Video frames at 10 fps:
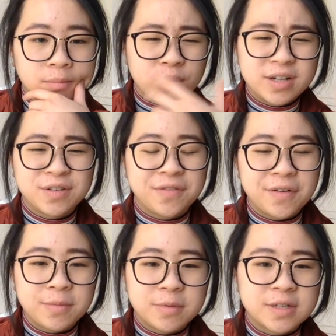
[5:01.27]
What is your
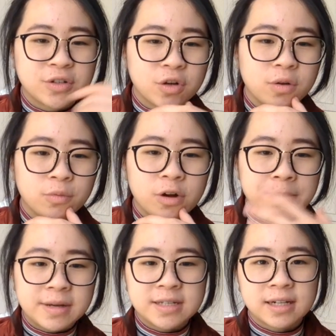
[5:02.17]
favorite music genre? I
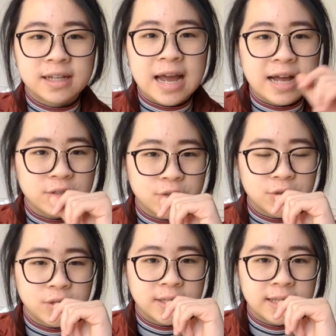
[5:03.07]
basically answered